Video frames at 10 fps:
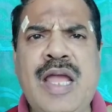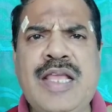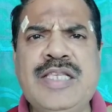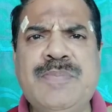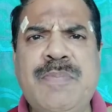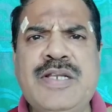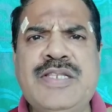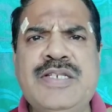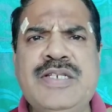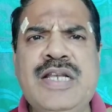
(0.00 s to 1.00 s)
is
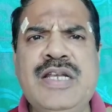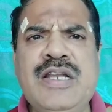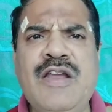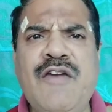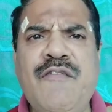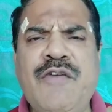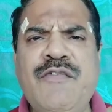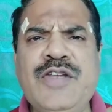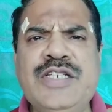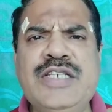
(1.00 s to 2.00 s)
personal,
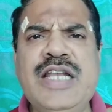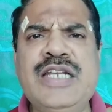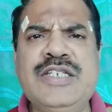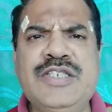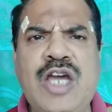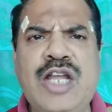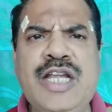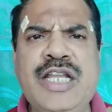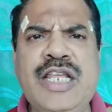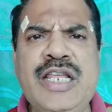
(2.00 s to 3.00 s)
professional,
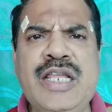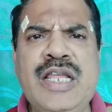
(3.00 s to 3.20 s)
charity,